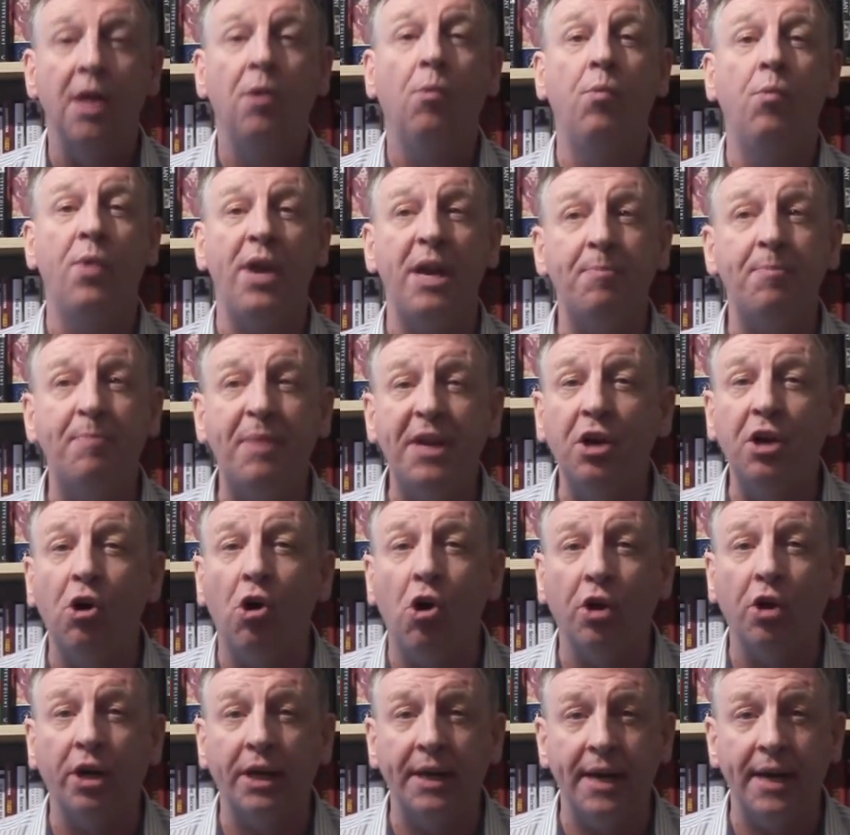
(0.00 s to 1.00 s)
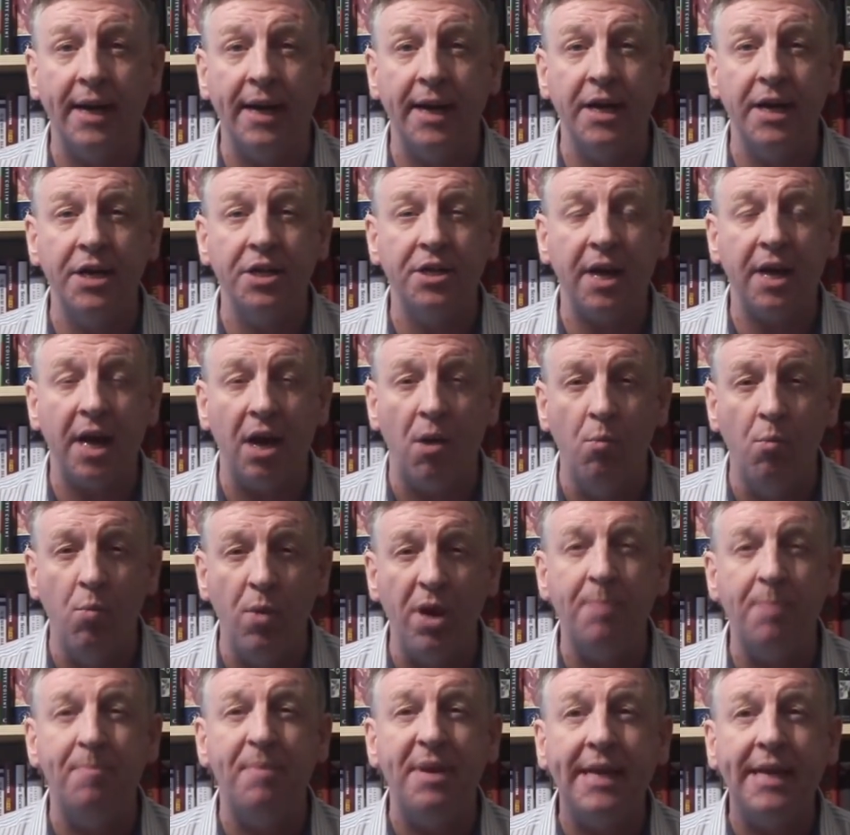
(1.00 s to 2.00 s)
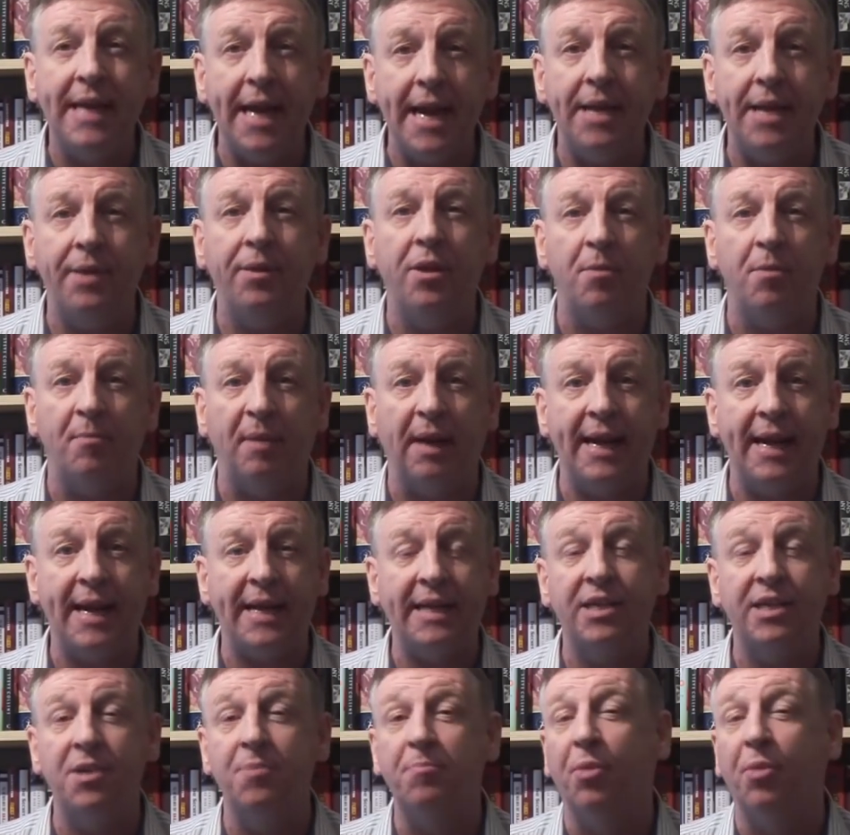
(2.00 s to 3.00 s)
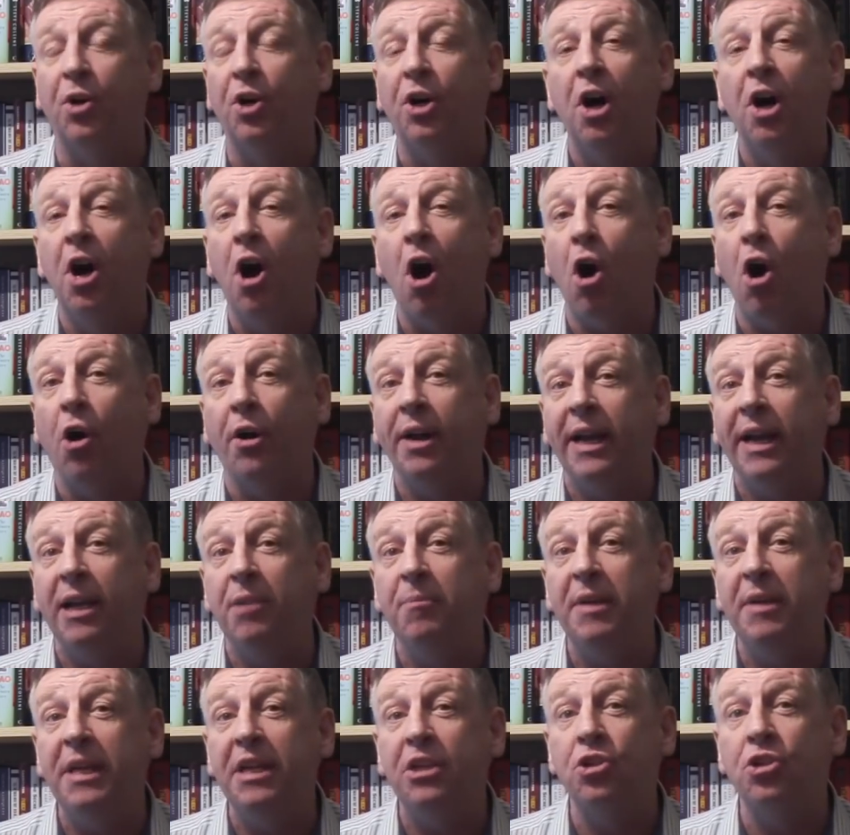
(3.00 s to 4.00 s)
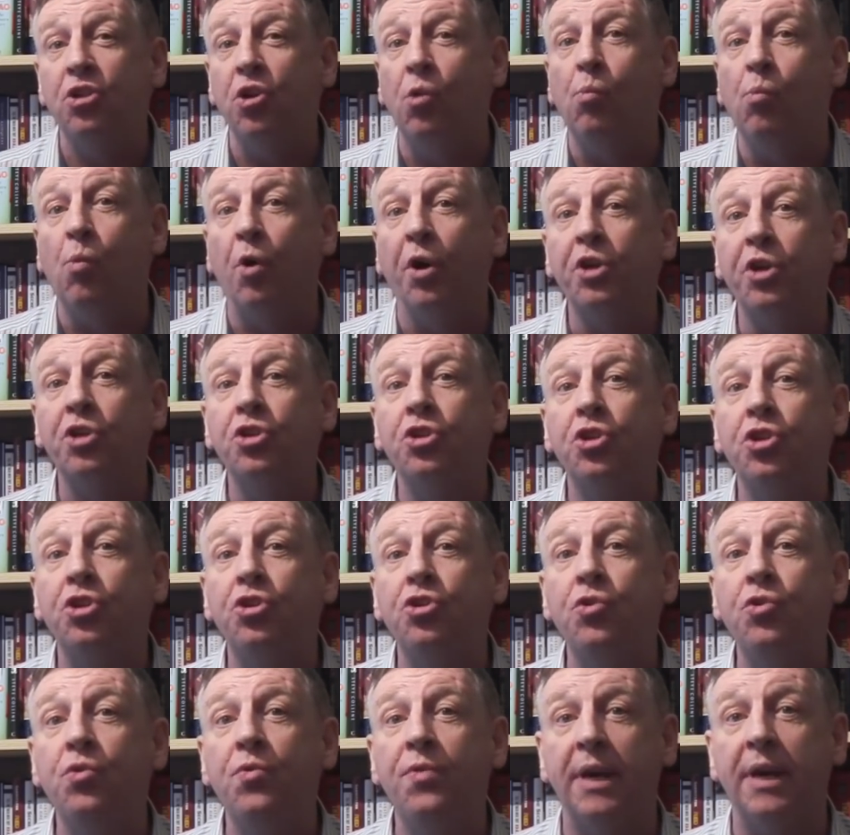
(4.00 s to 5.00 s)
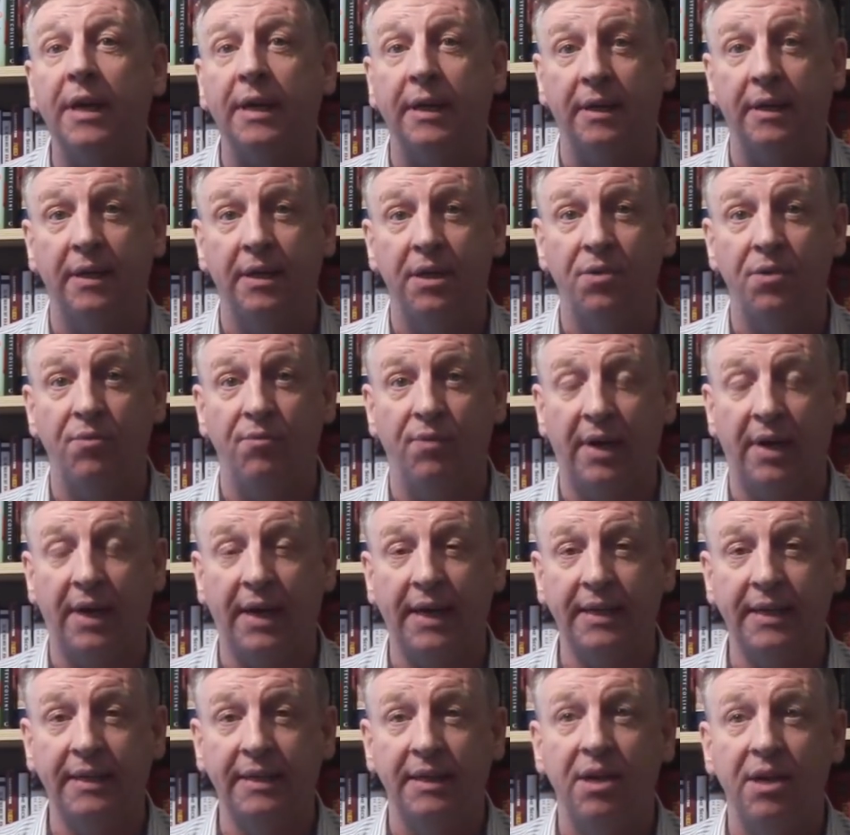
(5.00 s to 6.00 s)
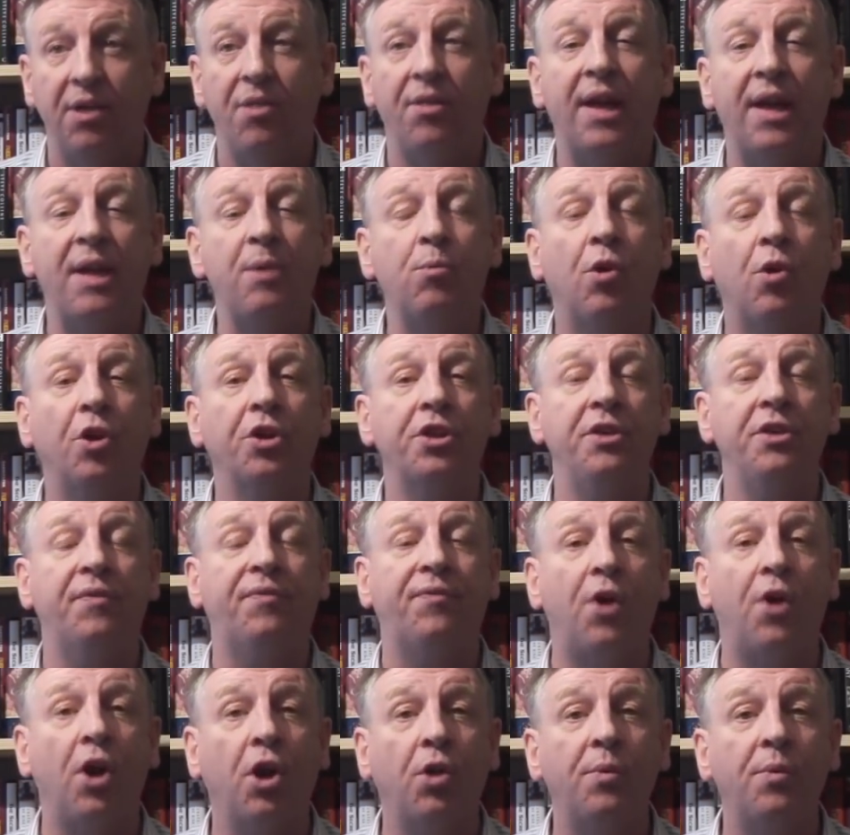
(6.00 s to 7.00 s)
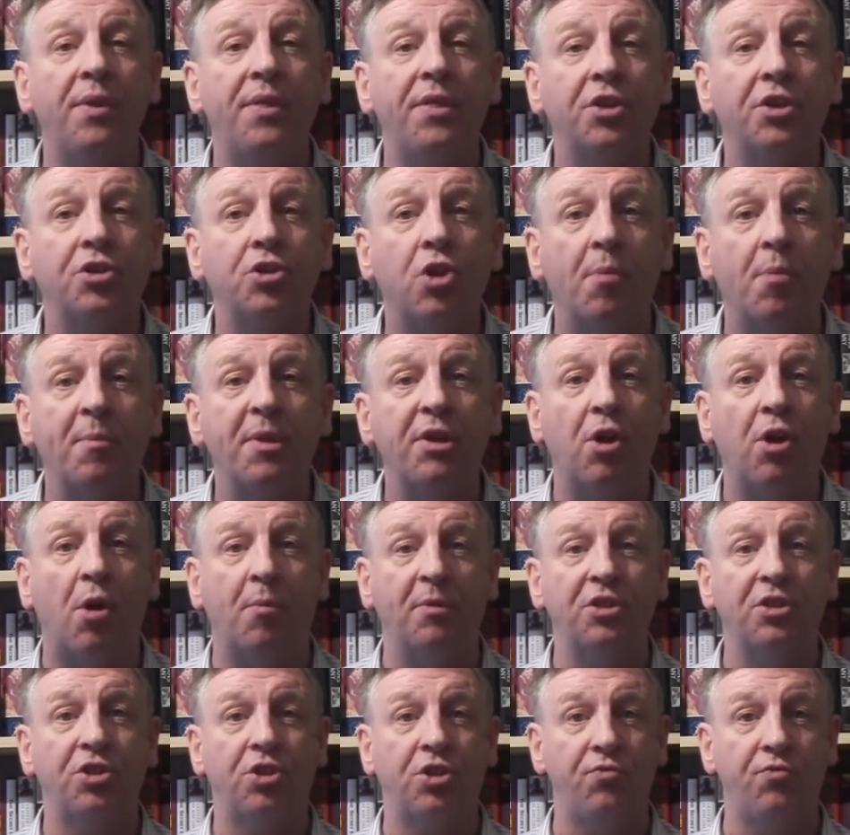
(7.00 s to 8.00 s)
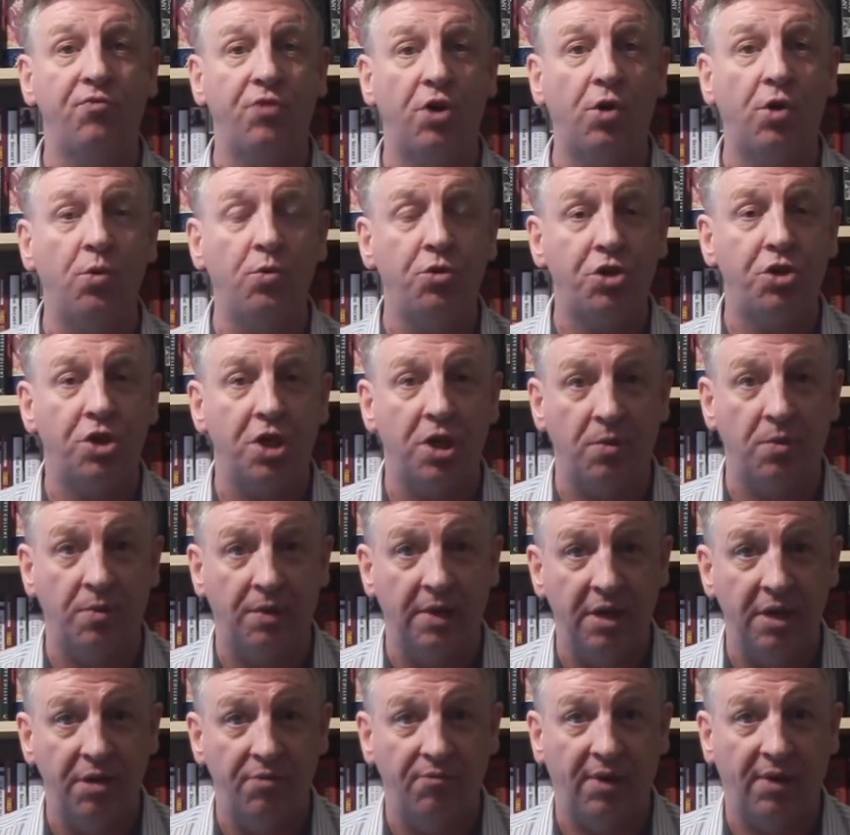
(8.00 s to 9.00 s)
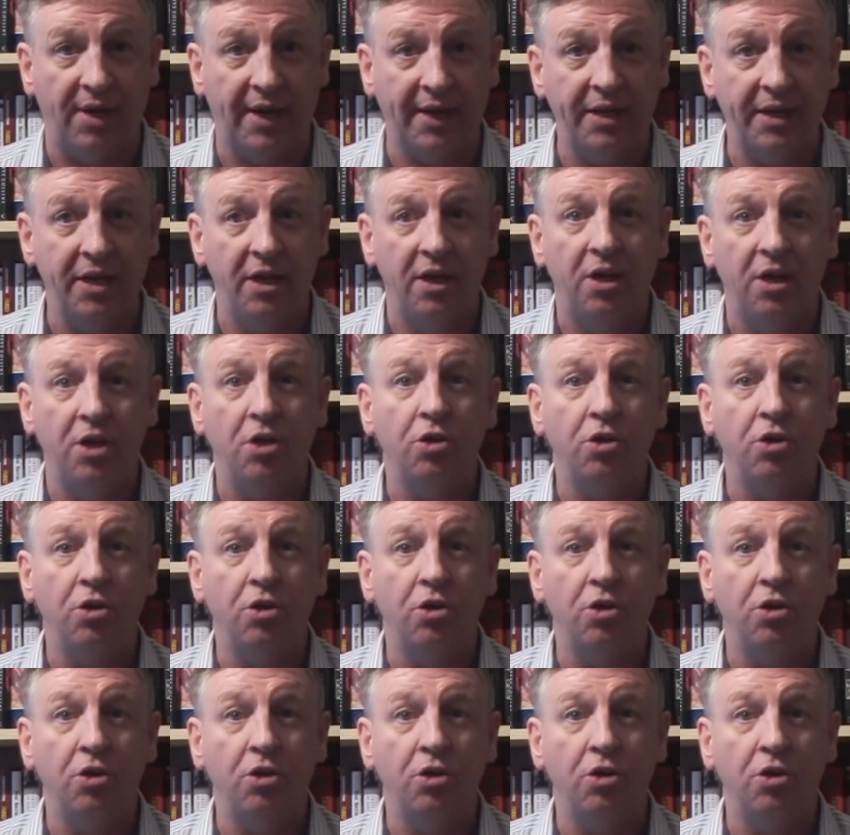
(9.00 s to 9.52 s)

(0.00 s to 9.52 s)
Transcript: We'd be organised and we'd be getting them elected, but our enemies don't want us to do that, right? They want you following the Tommy Robinson Roadshow, right?